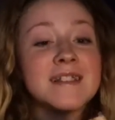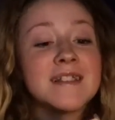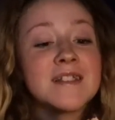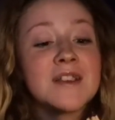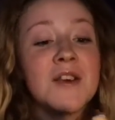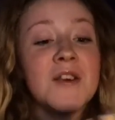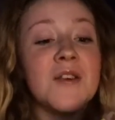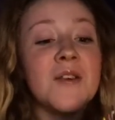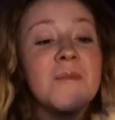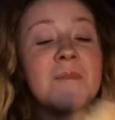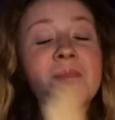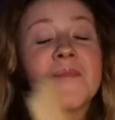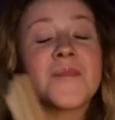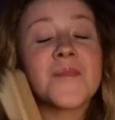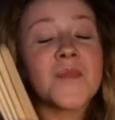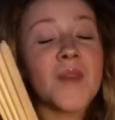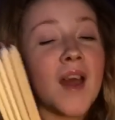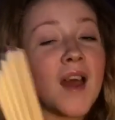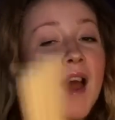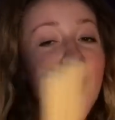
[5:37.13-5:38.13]
So
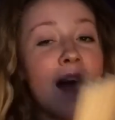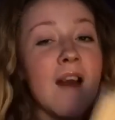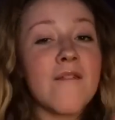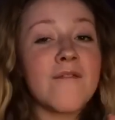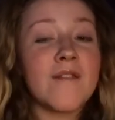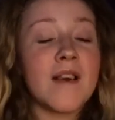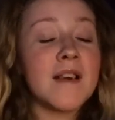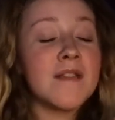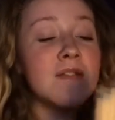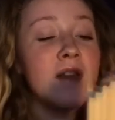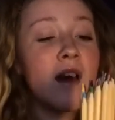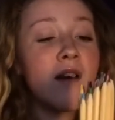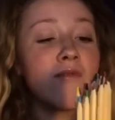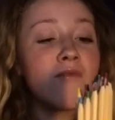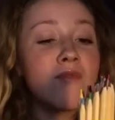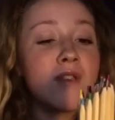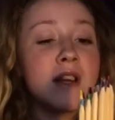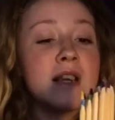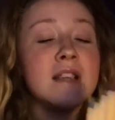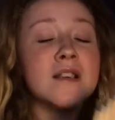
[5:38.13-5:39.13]
I find that
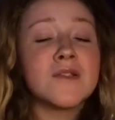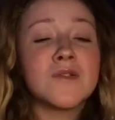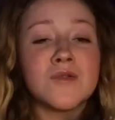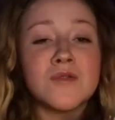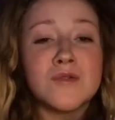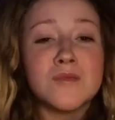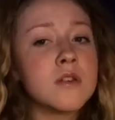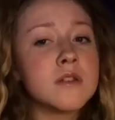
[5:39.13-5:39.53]
really cool.